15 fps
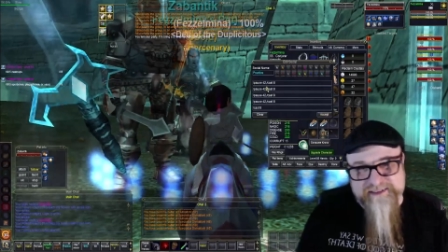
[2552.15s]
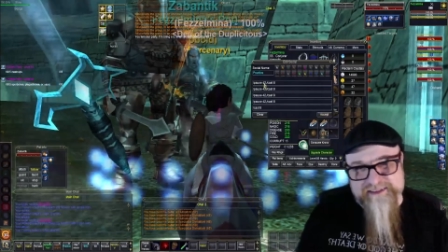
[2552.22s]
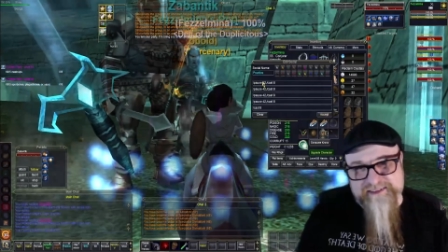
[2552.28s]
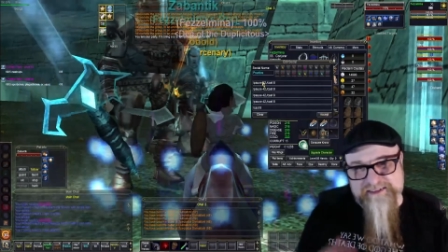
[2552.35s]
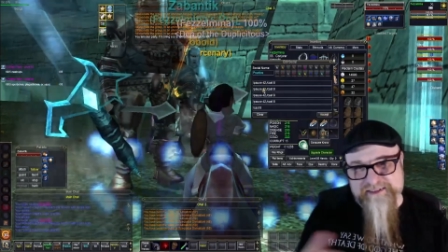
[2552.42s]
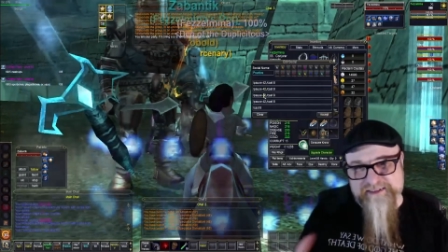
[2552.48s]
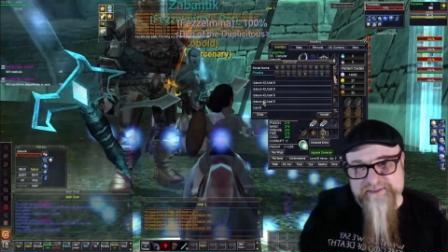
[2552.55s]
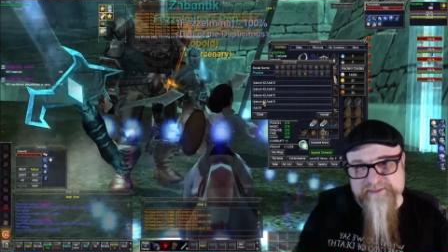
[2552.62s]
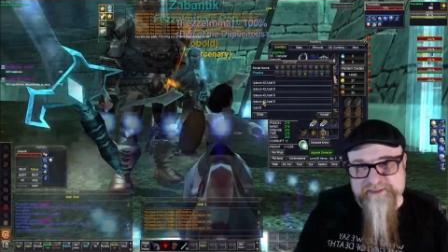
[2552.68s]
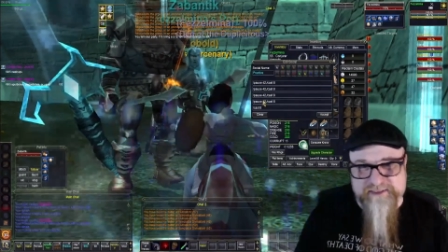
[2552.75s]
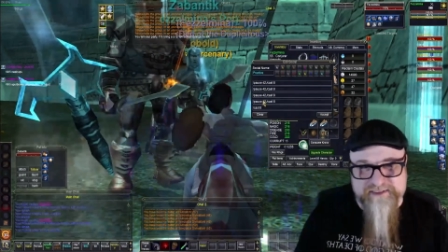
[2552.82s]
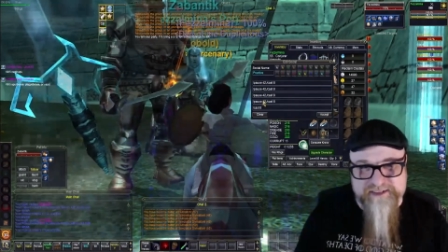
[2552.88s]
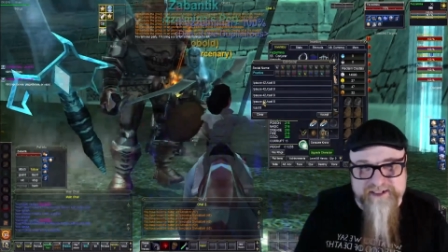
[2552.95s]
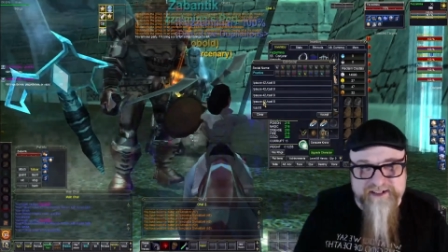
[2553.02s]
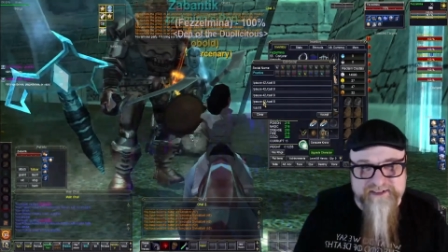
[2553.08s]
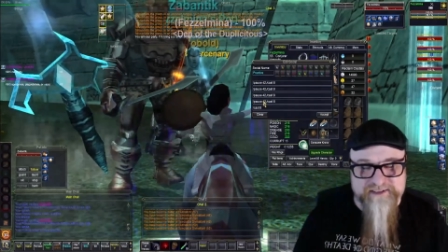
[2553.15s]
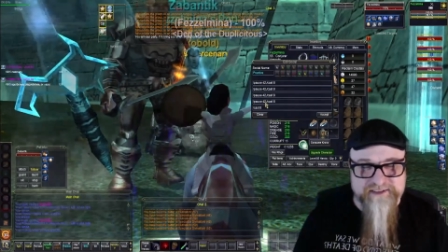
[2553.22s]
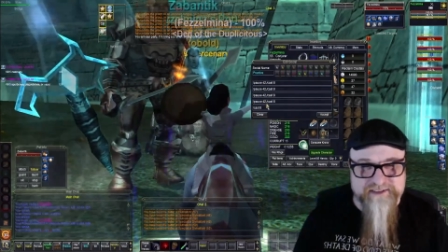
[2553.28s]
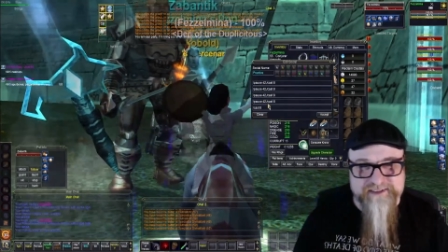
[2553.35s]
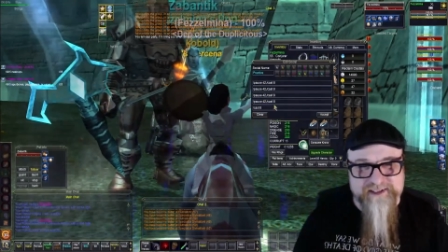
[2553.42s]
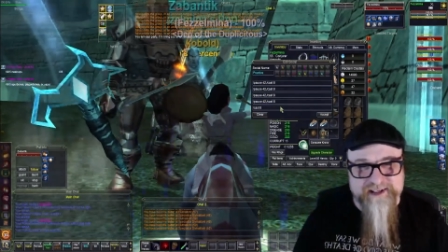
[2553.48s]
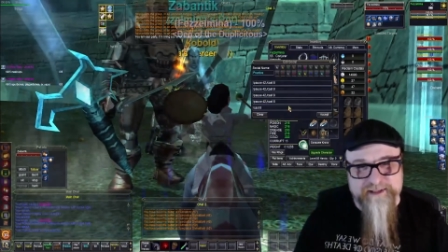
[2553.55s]
so you have to change your
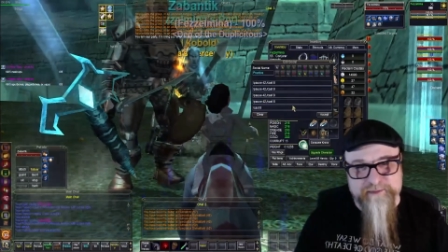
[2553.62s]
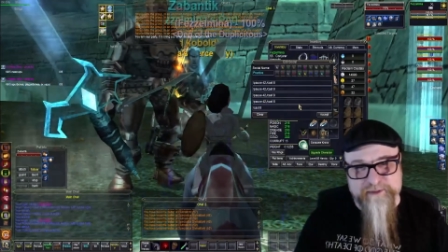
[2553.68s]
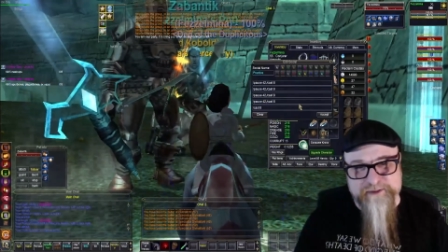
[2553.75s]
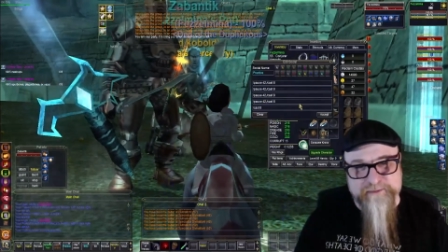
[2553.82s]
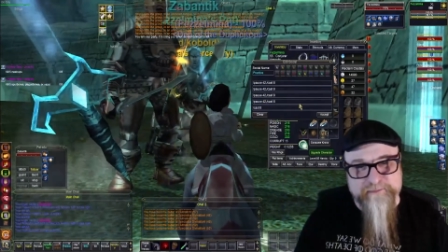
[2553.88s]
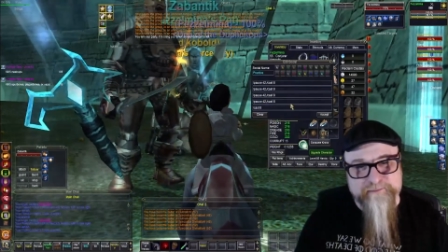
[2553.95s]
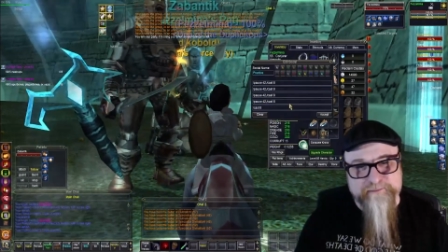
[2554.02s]
timer.